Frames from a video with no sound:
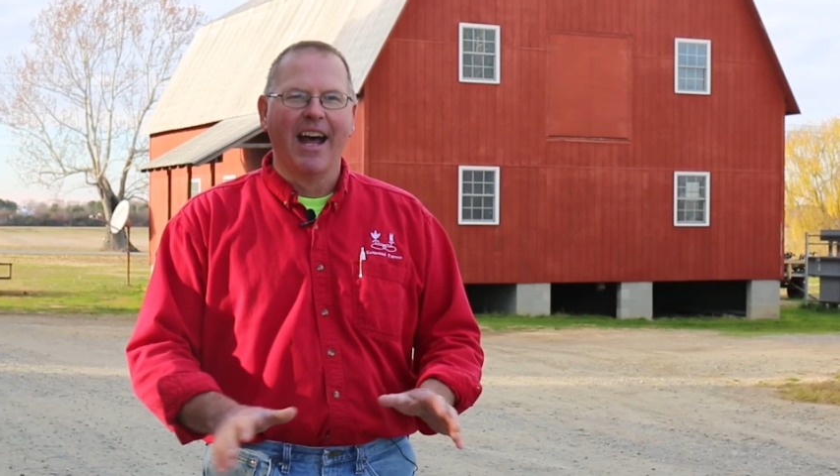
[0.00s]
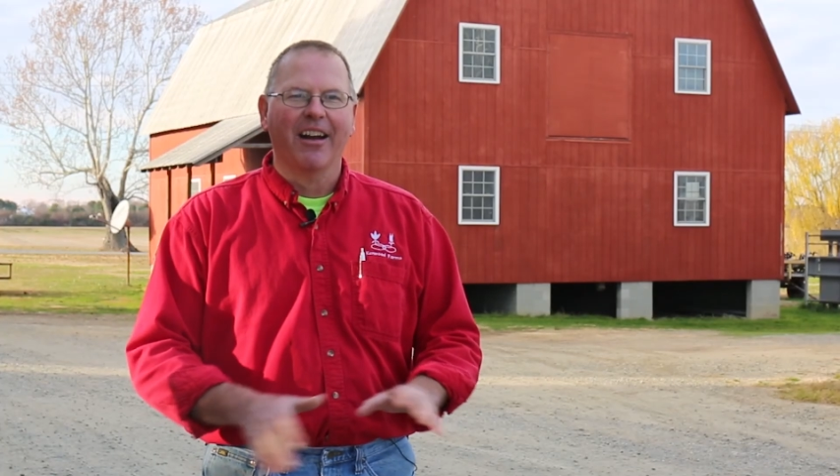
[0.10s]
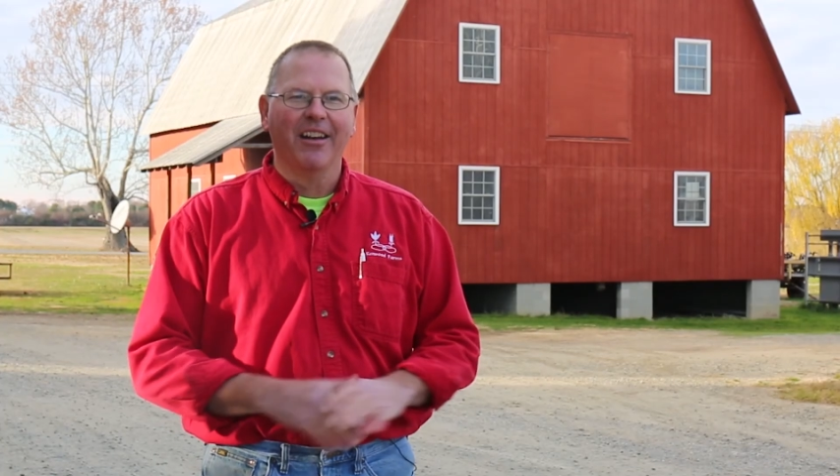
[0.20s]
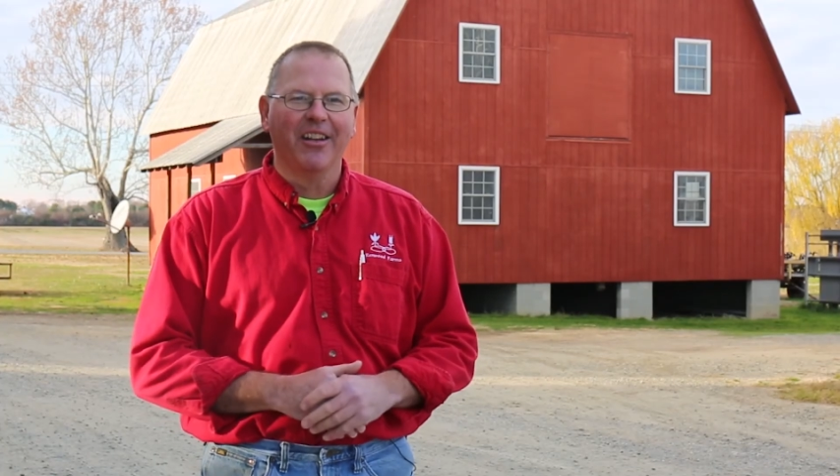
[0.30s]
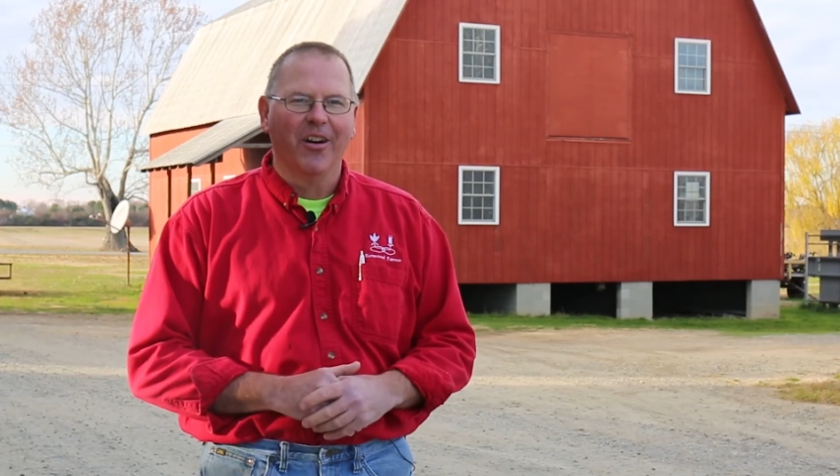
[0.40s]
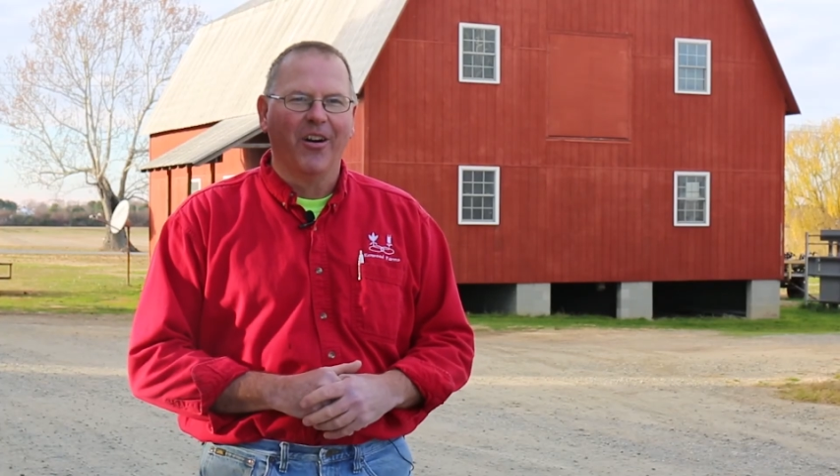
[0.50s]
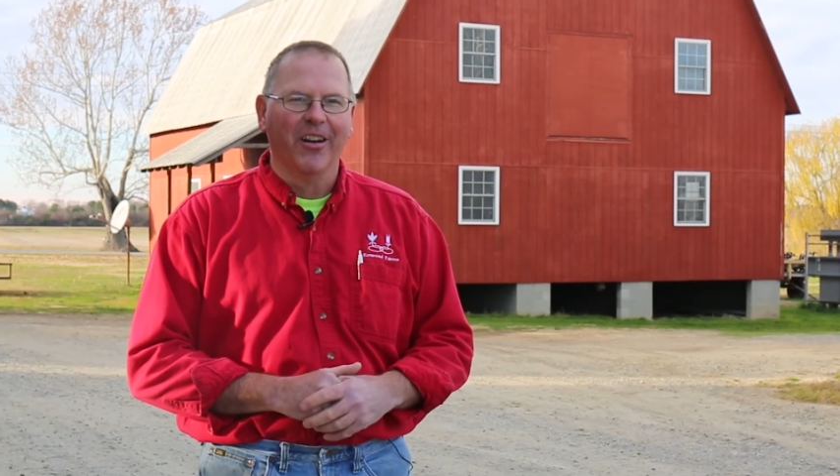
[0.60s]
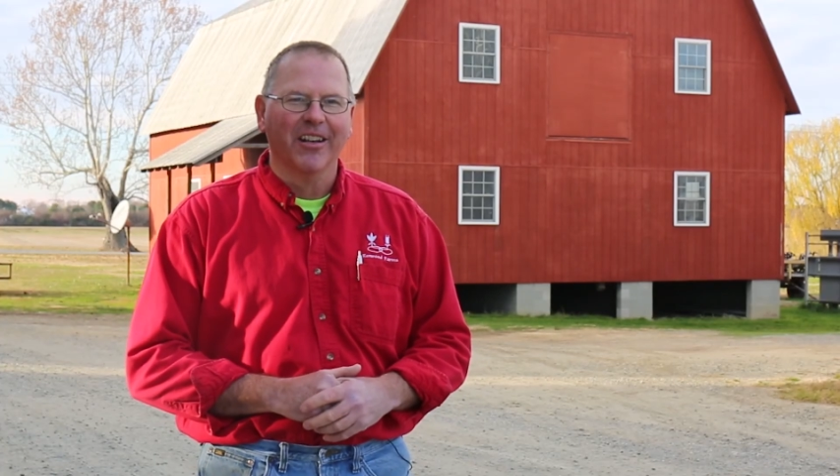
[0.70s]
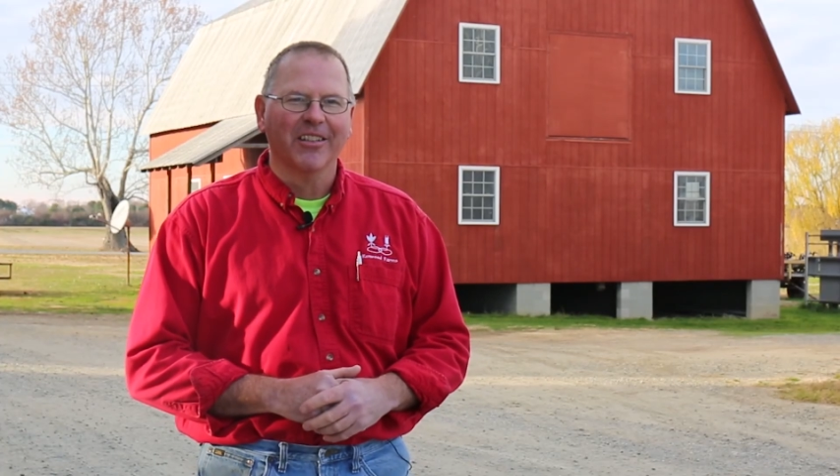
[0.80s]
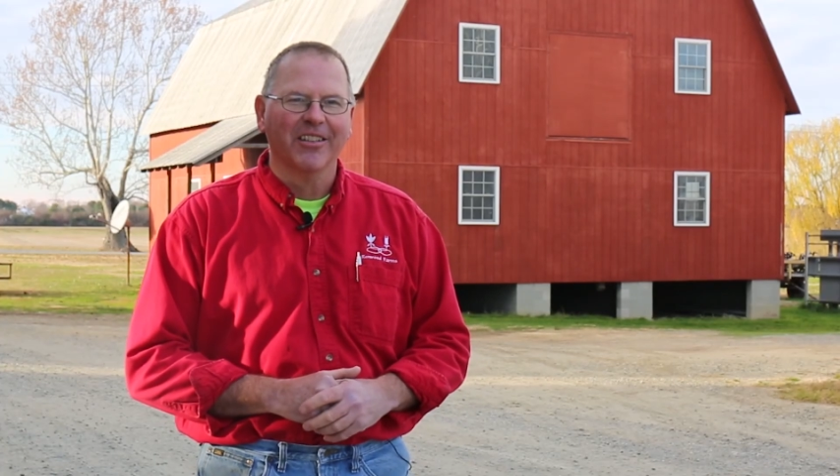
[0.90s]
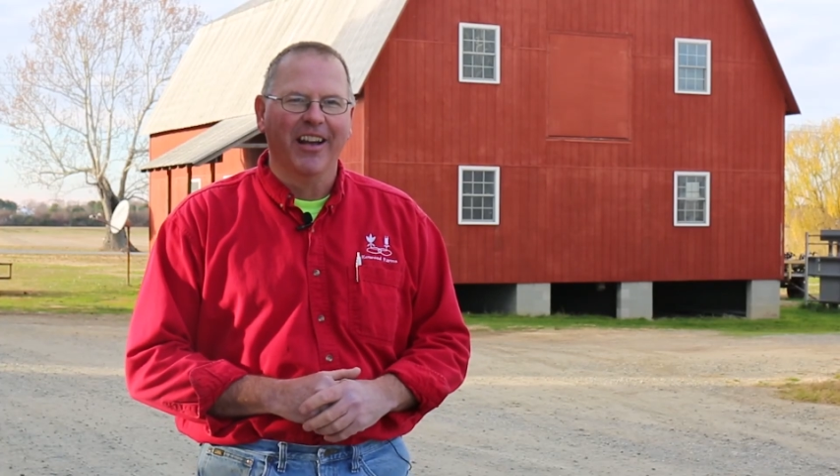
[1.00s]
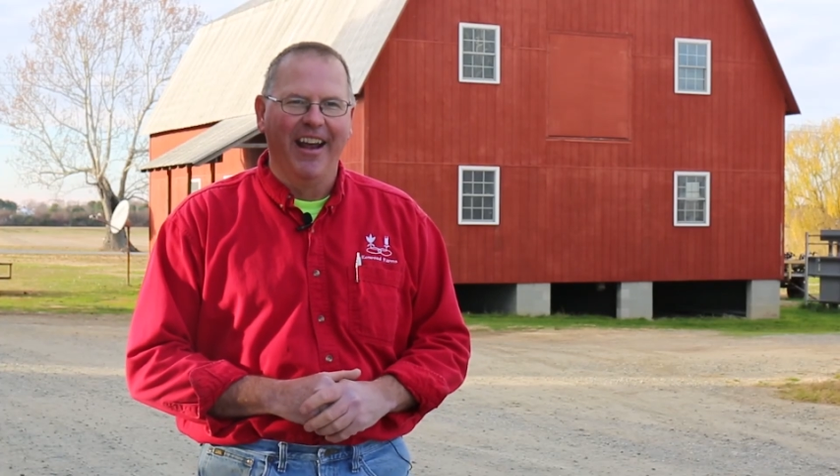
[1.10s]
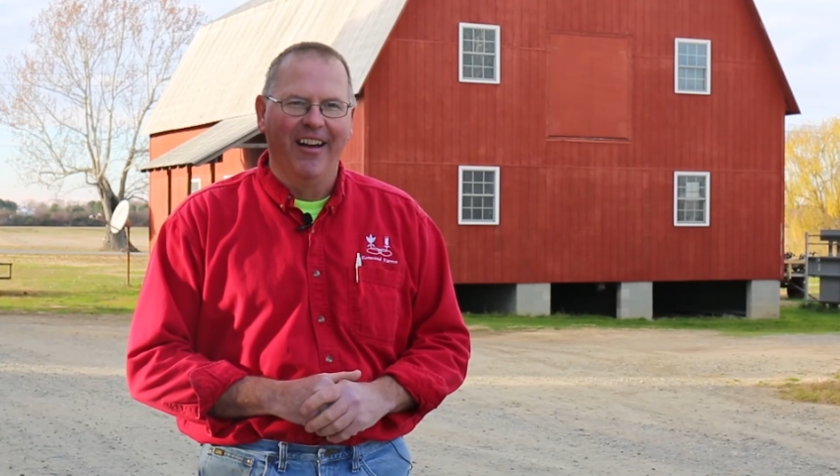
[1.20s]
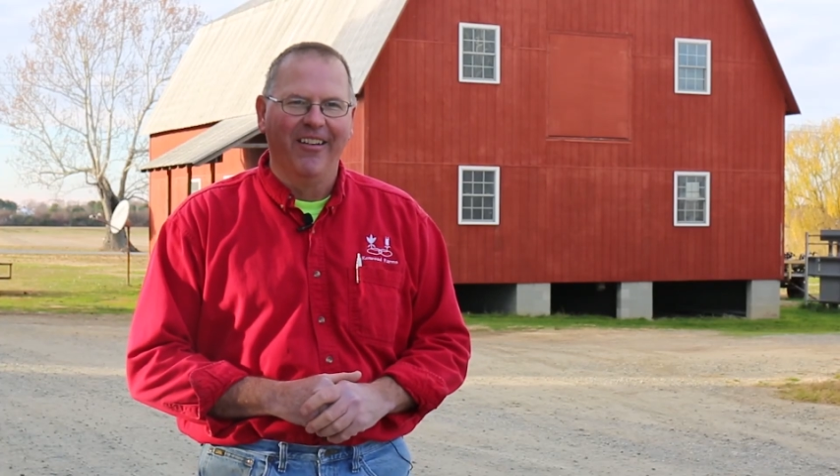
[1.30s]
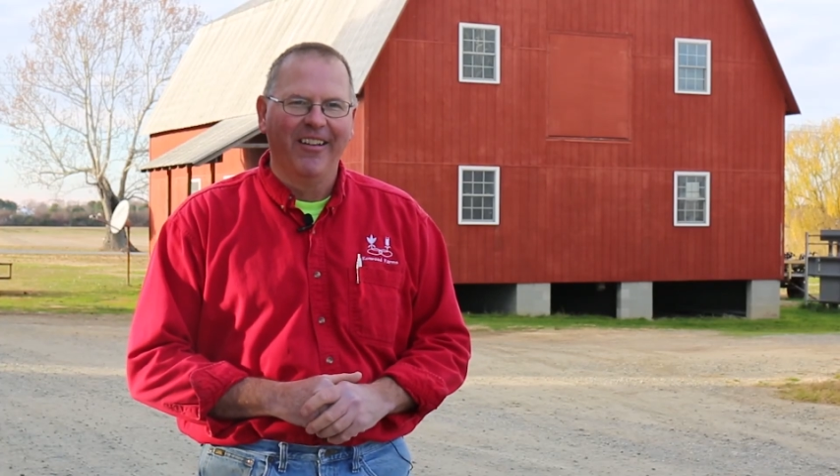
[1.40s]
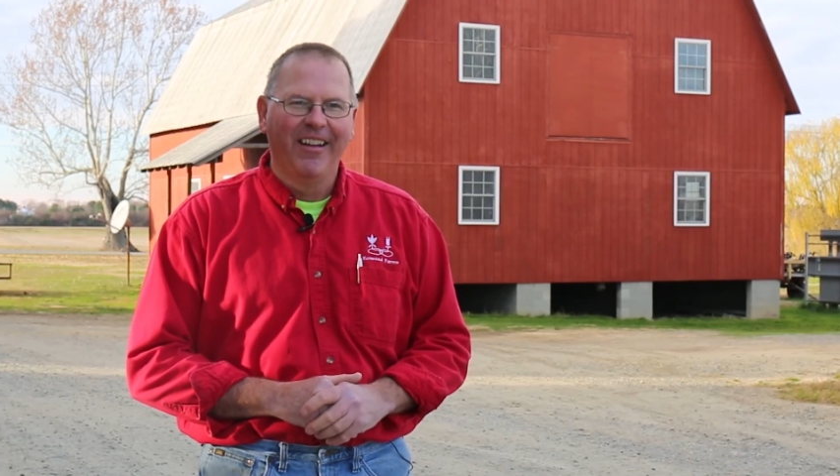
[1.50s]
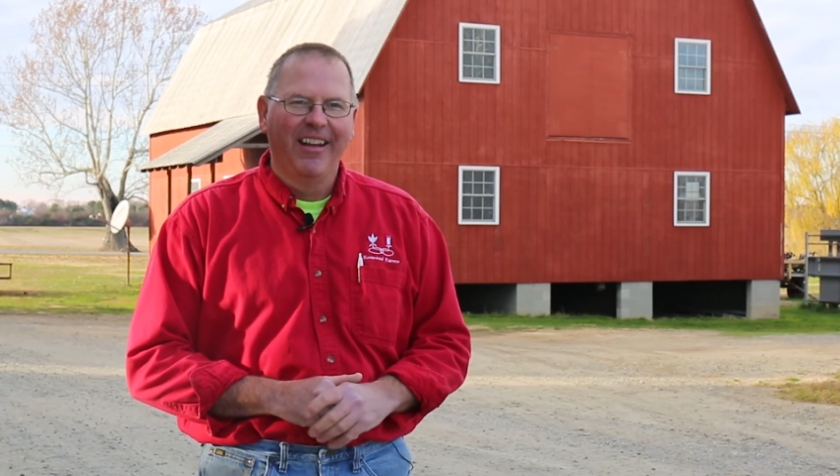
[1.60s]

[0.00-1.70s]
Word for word: out in the audience now